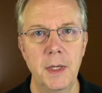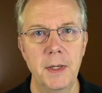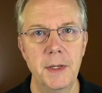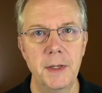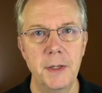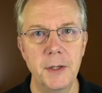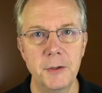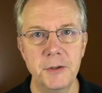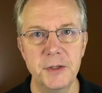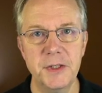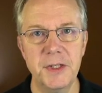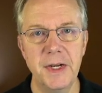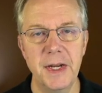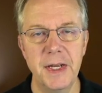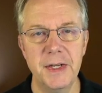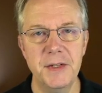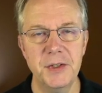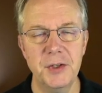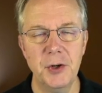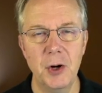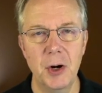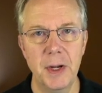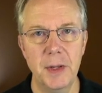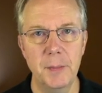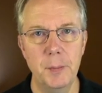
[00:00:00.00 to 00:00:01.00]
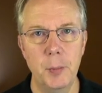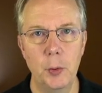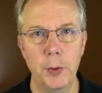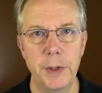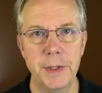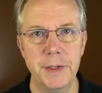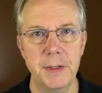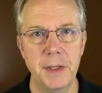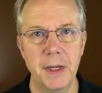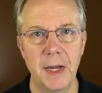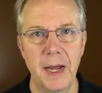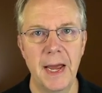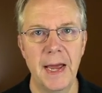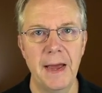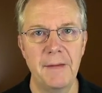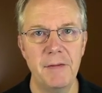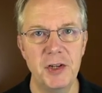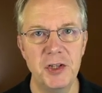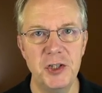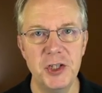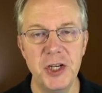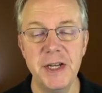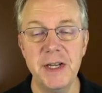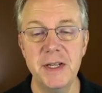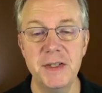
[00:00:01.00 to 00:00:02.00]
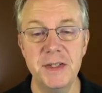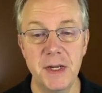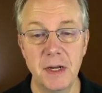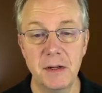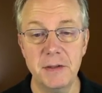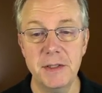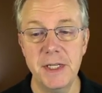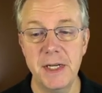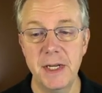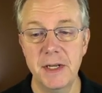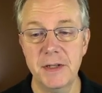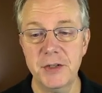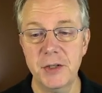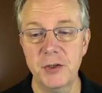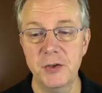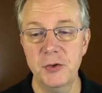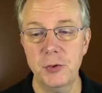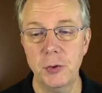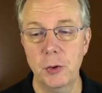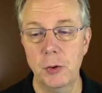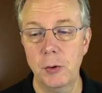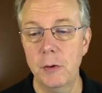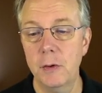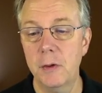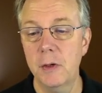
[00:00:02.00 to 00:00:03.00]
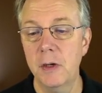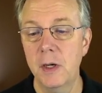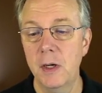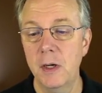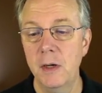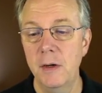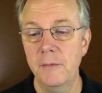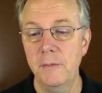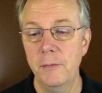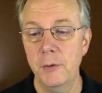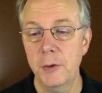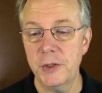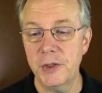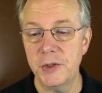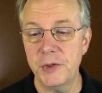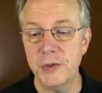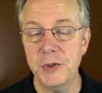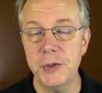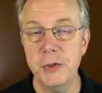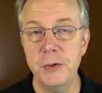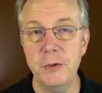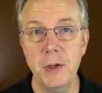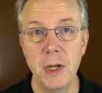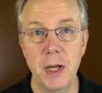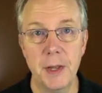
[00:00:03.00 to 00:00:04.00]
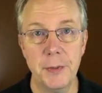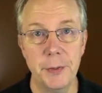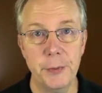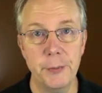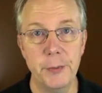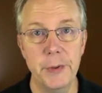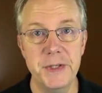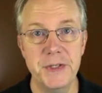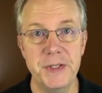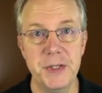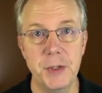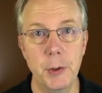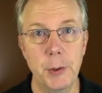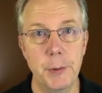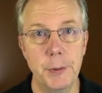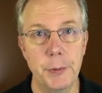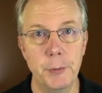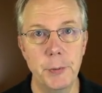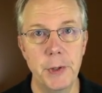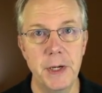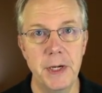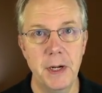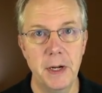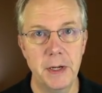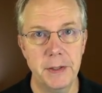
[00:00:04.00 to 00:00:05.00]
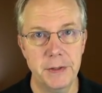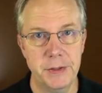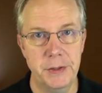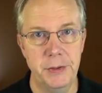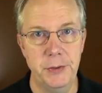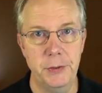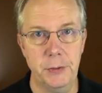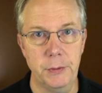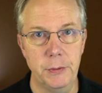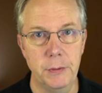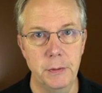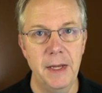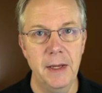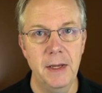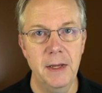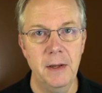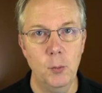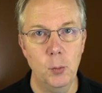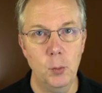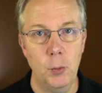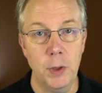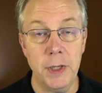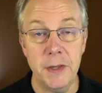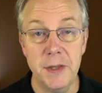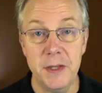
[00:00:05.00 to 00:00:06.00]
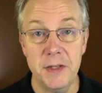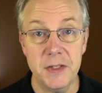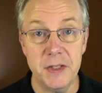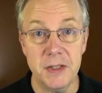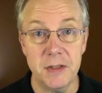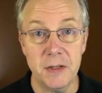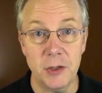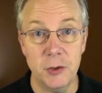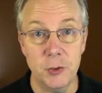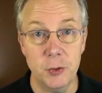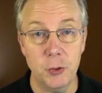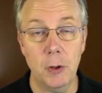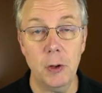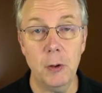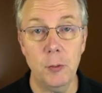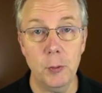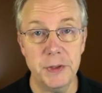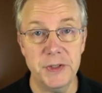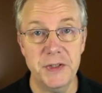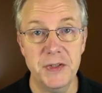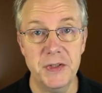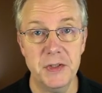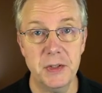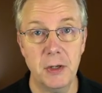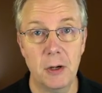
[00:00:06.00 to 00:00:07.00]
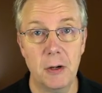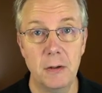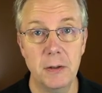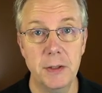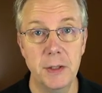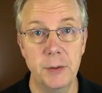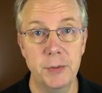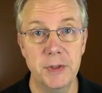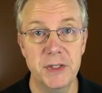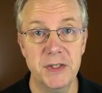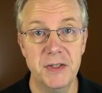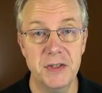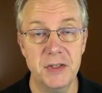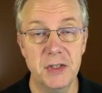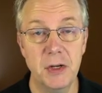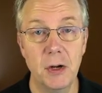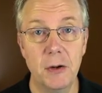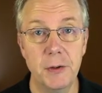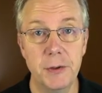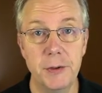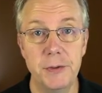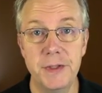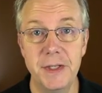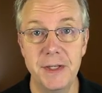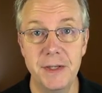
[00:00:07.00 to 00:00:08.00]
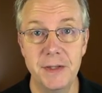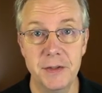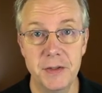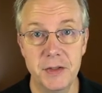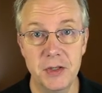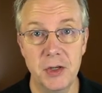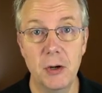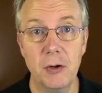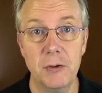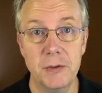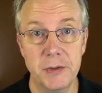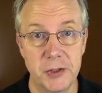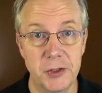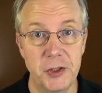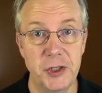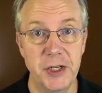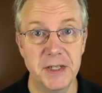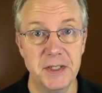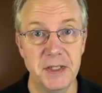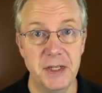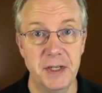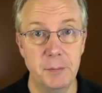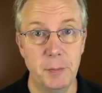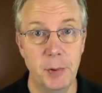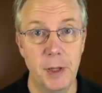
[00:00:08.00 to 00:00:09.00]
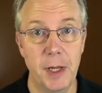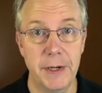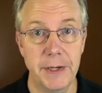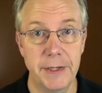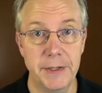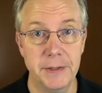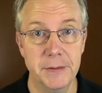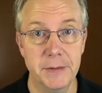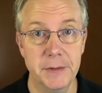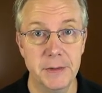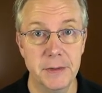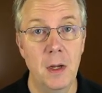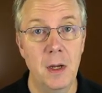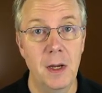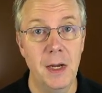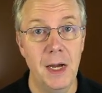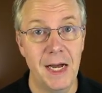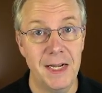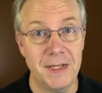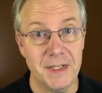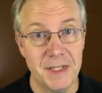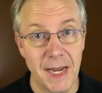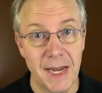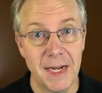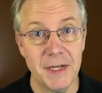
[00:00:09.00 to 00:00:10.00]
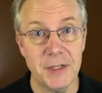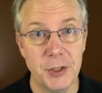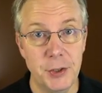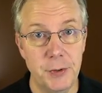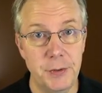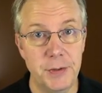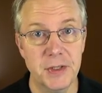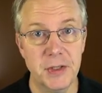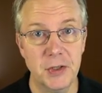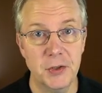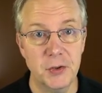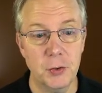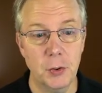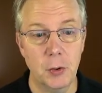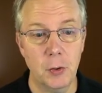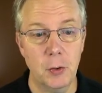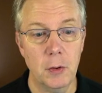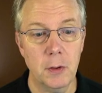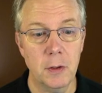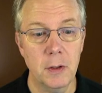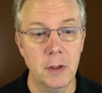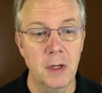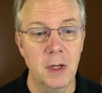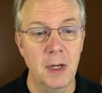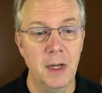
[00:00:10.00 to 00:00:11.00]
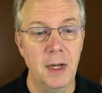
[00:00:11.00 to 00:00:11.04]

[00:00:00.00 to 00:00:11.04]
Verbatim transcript: Here's today's starting point. I have a Jenkins LTS controller version 2.303.2. When this controller was installed, it was installed using install suggested plugins. Attached to this controller,